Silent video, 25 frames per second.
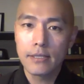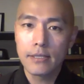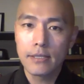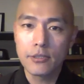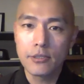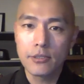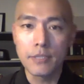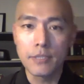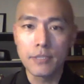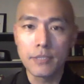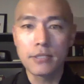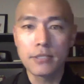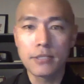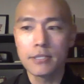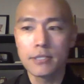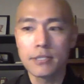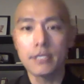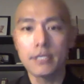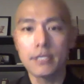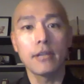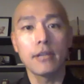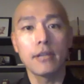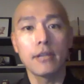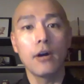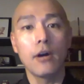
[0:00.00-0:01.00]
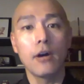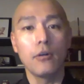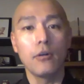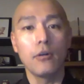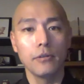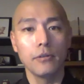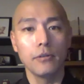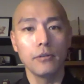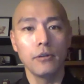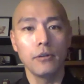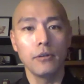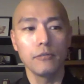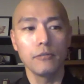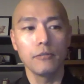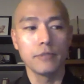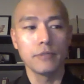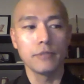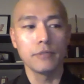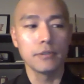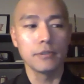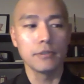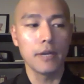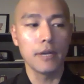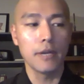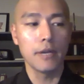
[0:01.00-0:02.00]
to my students and all of
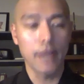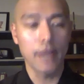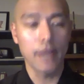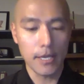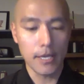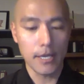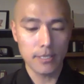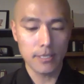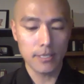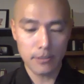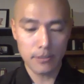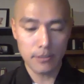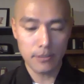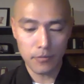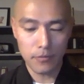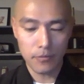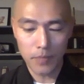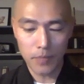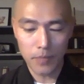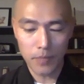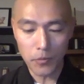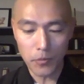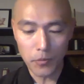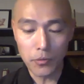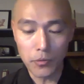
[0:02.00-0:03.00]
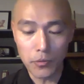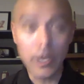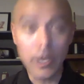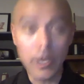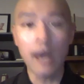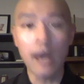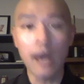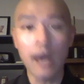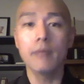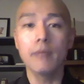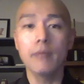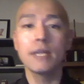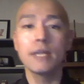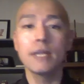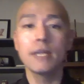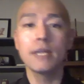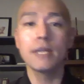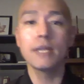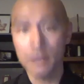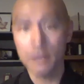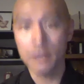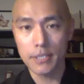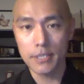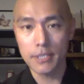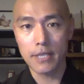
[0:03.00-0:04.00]
you, I guess the people who come
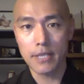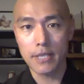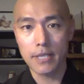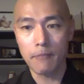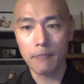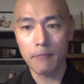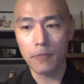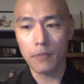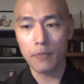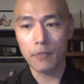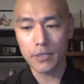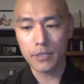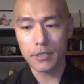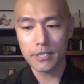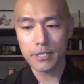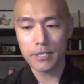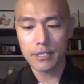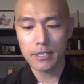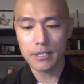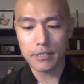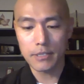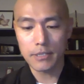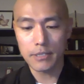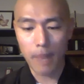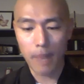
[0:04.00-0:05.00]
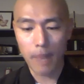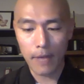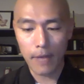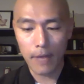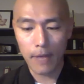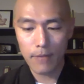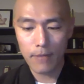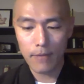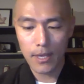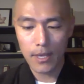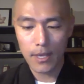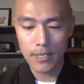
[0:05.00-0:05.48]
into this step forward, this path,